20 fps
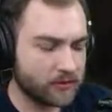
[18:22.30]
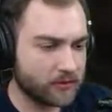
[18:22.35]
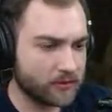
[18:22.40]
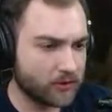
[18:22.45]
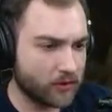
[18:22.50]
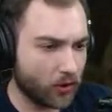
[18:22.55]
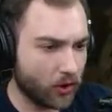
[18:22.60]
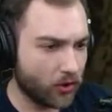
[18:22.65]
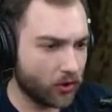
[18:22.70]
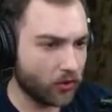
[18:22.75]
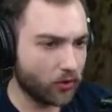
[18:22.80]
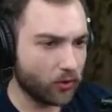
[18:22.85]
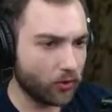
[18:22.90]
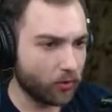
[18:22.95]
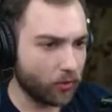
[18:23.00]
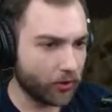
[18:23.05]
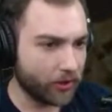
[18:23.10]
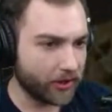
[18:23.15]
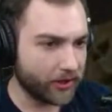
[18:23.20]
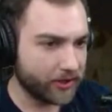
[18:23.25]
Oh
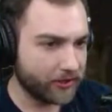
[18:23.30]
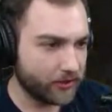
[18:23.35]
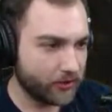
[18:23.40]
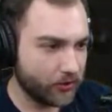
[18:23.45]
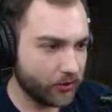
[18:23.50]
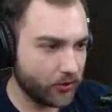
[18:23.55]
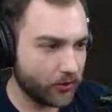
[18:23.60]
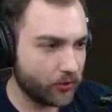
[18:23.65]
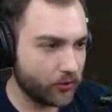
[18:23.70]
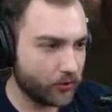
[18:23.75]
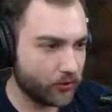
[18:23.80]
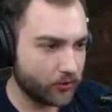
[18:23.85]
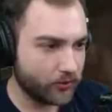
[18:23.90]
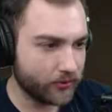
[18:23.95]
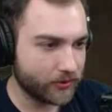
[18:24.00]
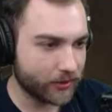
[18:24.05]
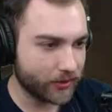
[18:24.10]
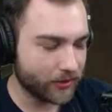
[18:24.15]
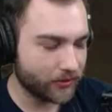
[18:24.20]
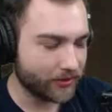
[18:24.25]
boy. Whew.
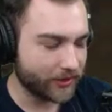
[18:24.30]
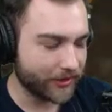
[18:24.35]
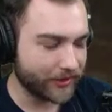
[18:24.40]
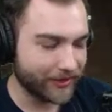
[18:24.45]
Okay.